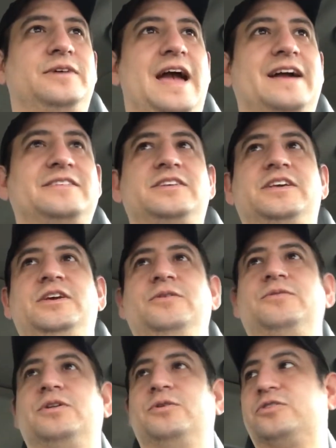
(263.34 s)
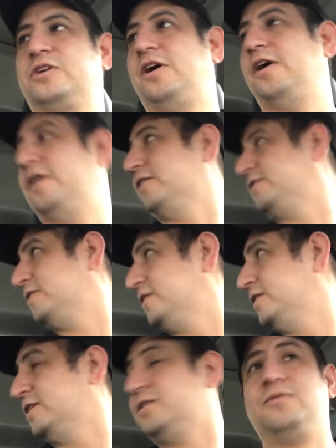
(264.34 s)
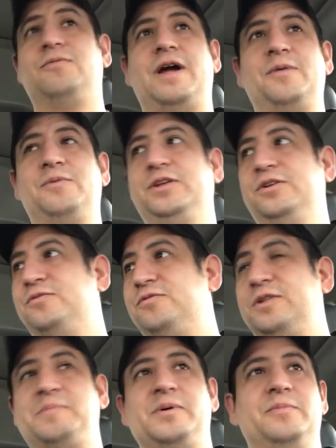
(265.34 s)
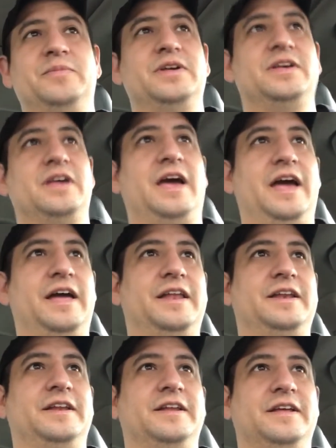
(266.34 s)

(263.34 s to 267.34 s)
execute those cards right when you flip them, and